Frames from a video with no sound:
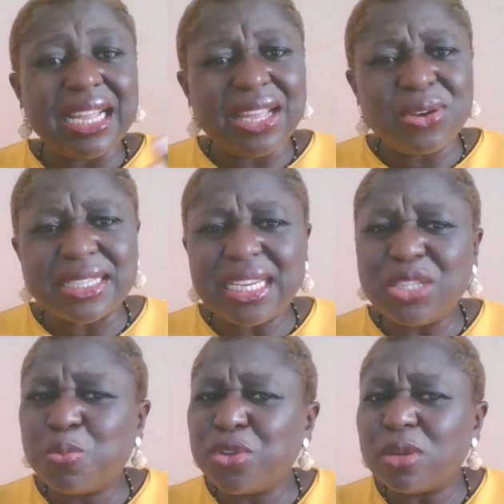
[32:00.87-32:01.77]
You can sell a
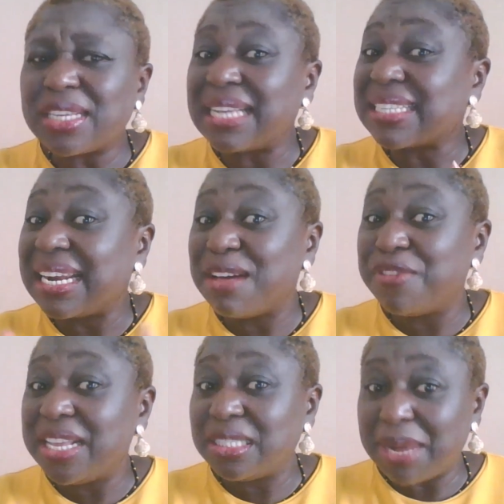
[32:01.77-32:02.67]
product as an
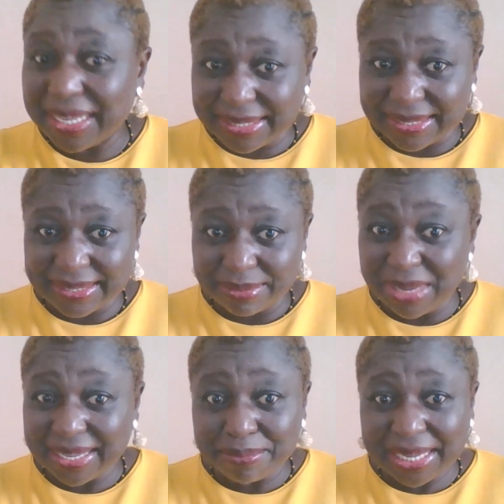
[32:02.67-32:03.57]
affiliate
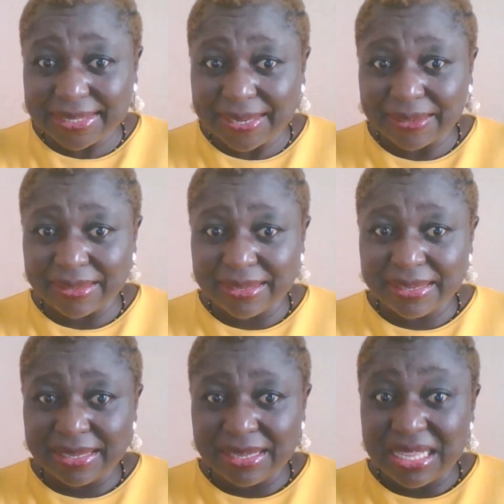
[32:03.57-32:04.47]
marketer.
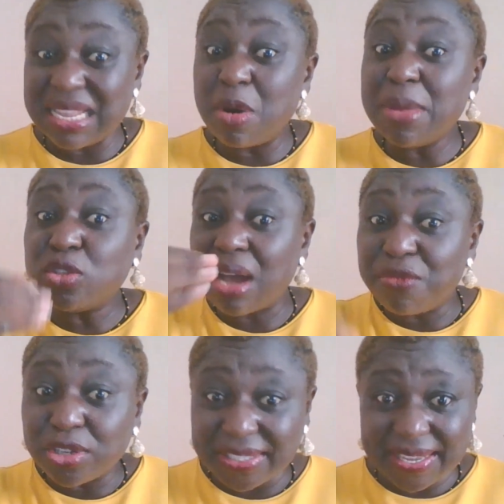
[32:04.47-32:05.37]
The moment you
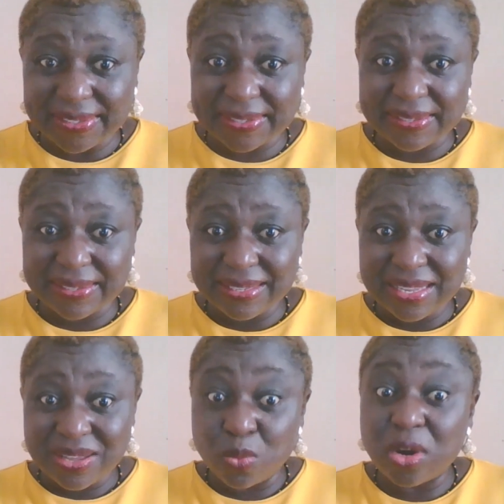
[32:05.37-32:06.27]
have audience,
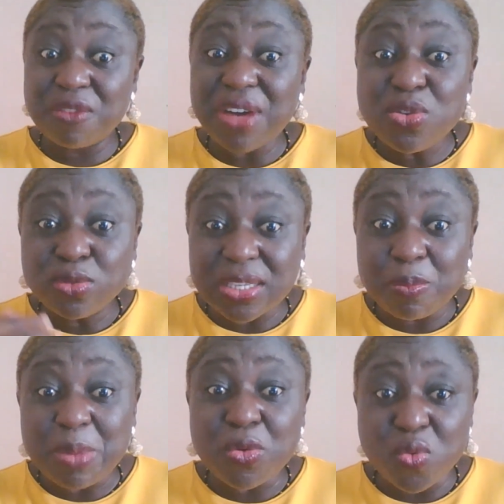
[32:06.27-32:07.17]
whatever you sell,
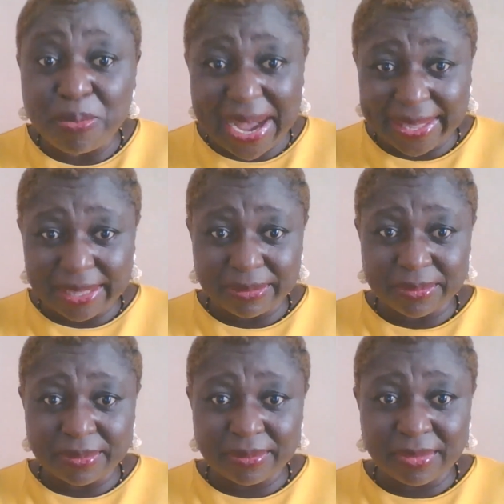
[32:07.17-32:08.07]
people will buy
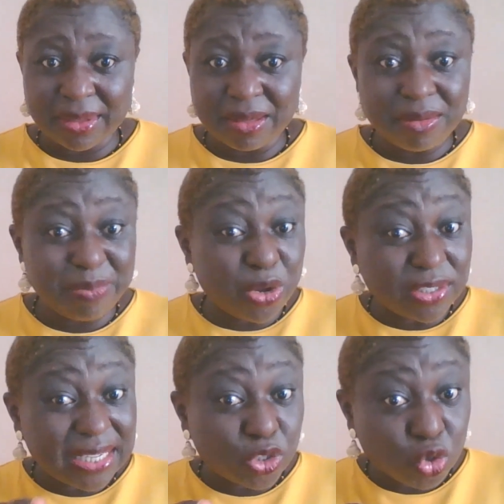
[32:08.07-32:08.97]

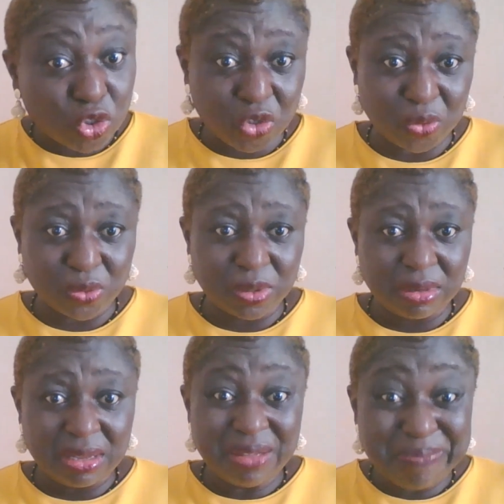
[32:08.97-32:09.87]
because they trust you,
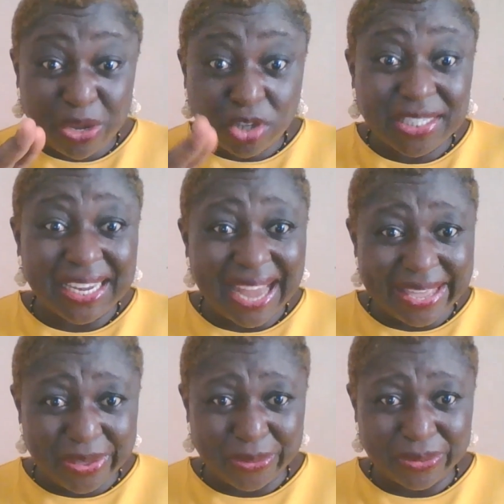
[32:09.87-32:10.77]
because they
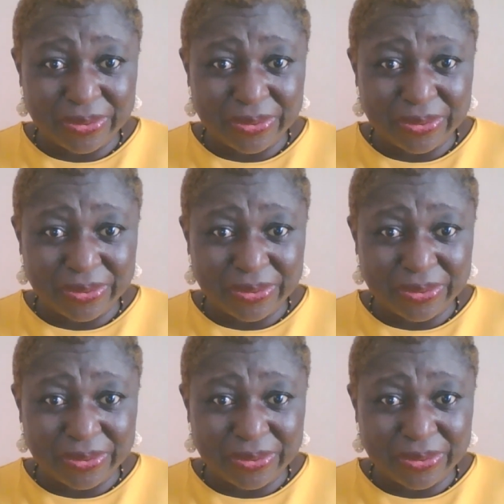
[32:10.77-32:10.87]
like you.